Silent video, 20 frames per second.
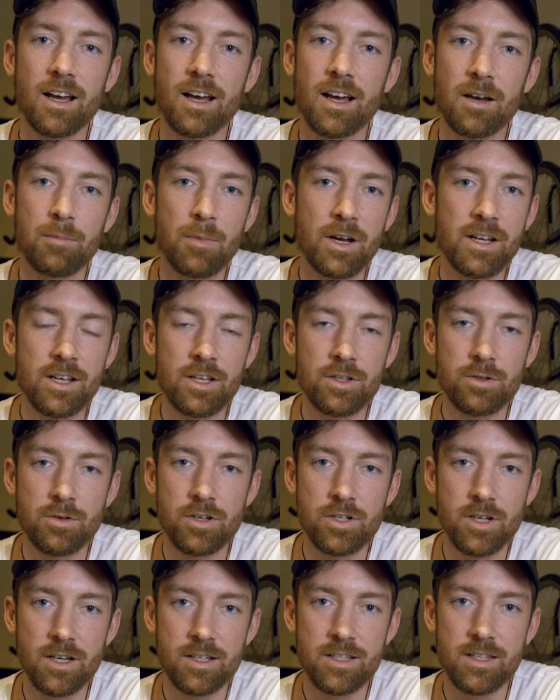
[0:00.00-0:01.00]
I might need to
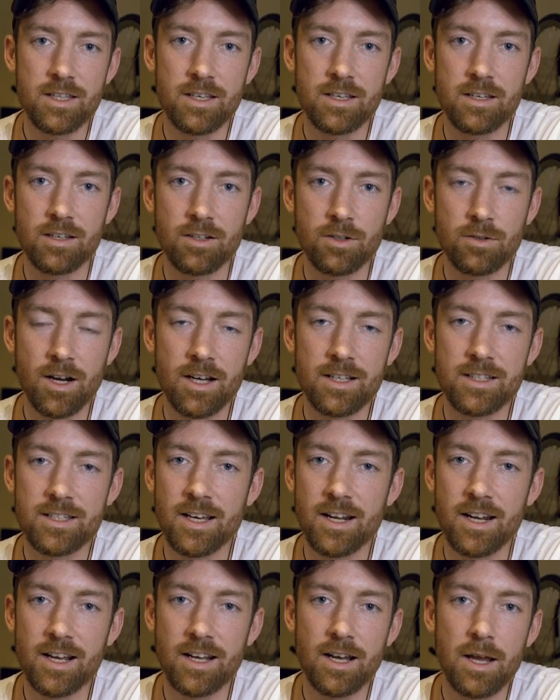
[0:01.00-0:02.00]
adjust the grind
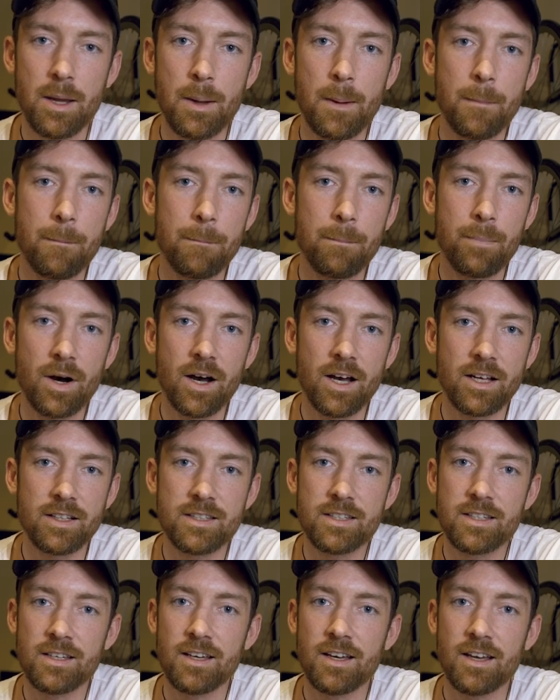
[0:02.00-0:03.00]
setting,
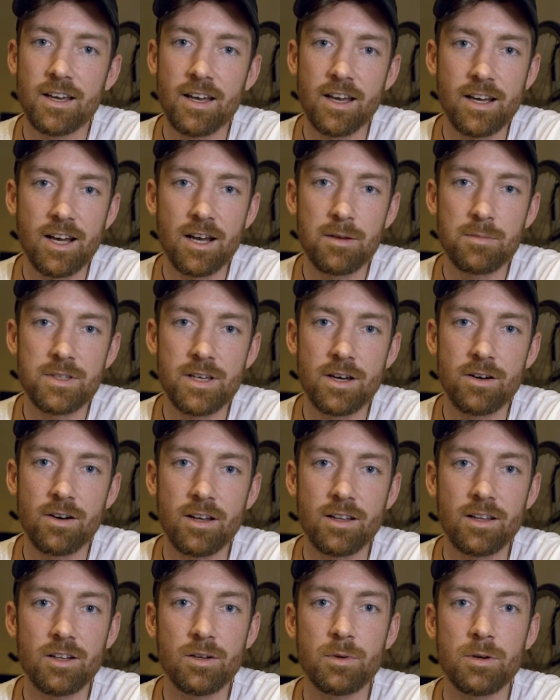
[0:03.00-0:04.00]
but it comes out
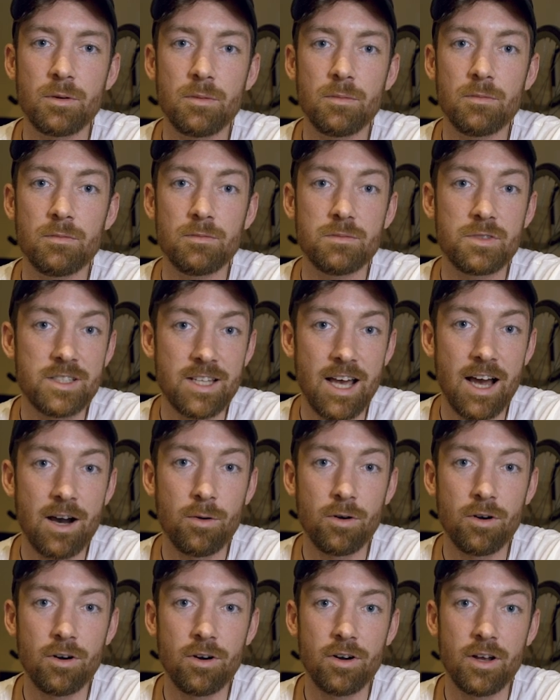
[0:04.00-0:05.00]
a little bit
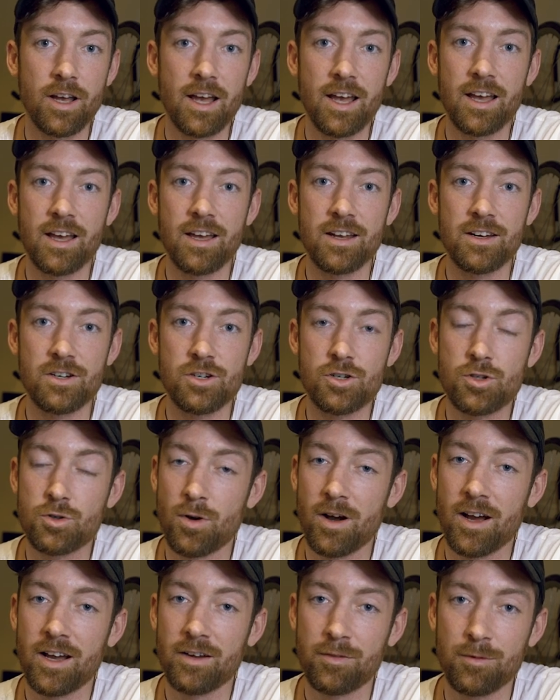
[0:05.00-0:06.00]
sour and
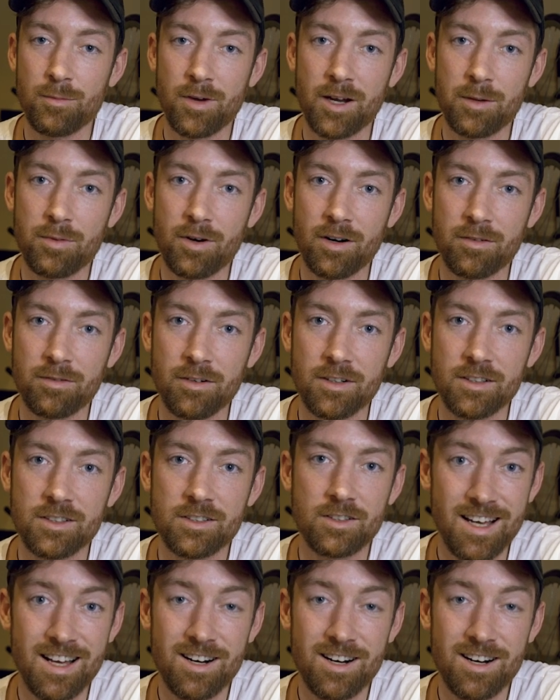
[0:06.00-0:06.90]
dry for my preference.